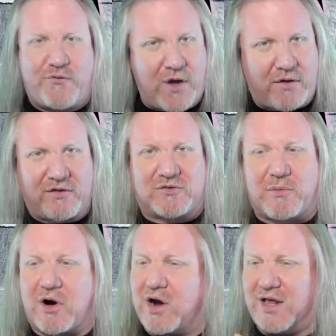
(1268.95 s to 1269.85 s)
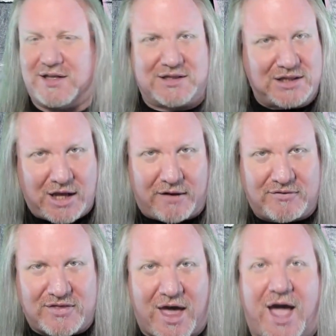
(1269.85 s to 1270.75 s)
Very smart.
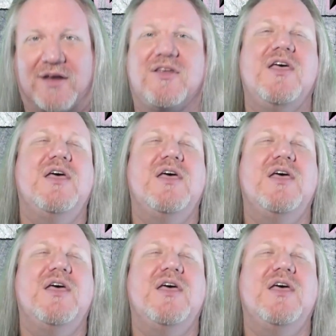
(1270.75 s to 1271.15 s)
Loved that.